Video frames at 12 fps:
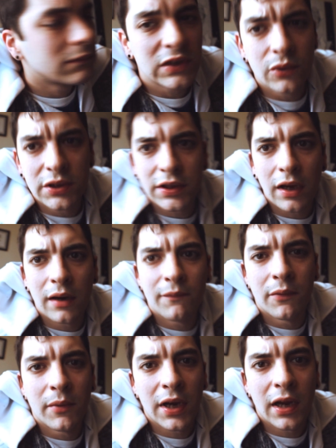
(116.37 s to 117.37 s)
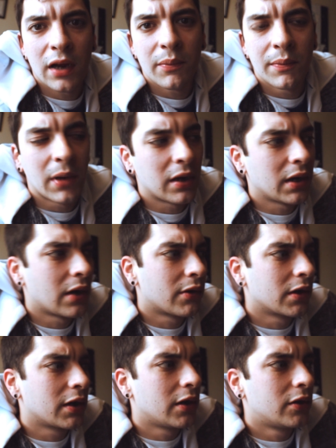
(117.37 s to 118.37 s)
So we just got up from a nap about an
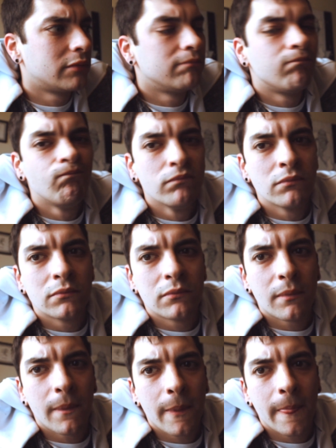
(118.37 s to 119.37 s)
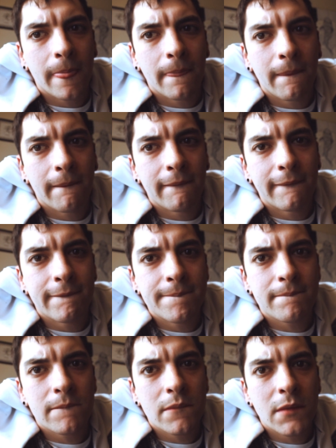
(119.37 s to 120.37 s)
hour ago. Me, me. I take a